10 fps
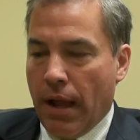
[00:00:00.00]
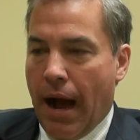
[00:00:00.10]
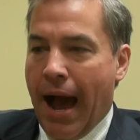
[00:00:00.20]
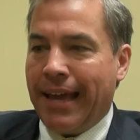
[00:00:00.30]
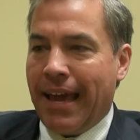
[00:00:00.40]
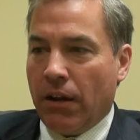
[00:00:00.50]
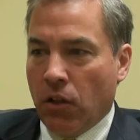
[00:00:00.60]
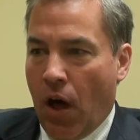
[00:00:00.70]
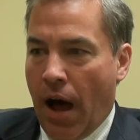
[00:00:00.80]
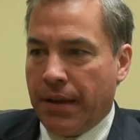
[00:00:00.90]
I get a
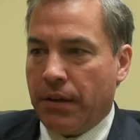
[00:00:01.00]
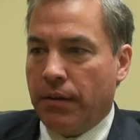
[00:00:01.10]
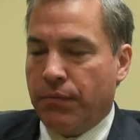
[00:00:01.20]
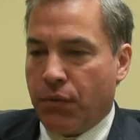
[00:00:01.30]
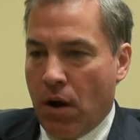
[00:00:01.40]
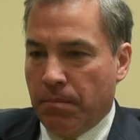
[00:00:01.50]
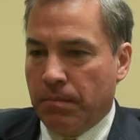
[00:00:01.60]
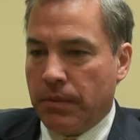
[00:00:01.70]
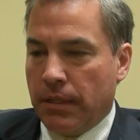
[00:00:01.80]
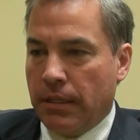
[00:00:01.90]
lot
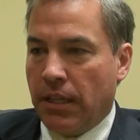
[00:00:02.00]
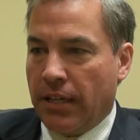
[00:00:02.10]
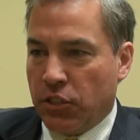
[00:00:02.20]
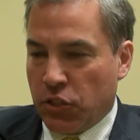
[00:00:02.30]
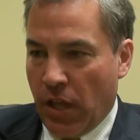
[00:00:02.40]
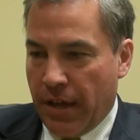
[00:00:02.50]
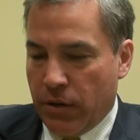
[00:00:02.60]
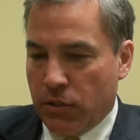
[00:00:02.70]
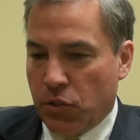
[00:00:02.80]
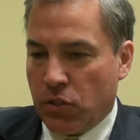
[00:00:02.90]
from
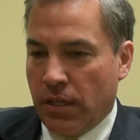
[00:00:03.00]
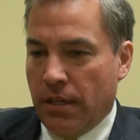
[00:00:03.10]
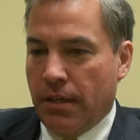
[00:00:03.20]
legislators,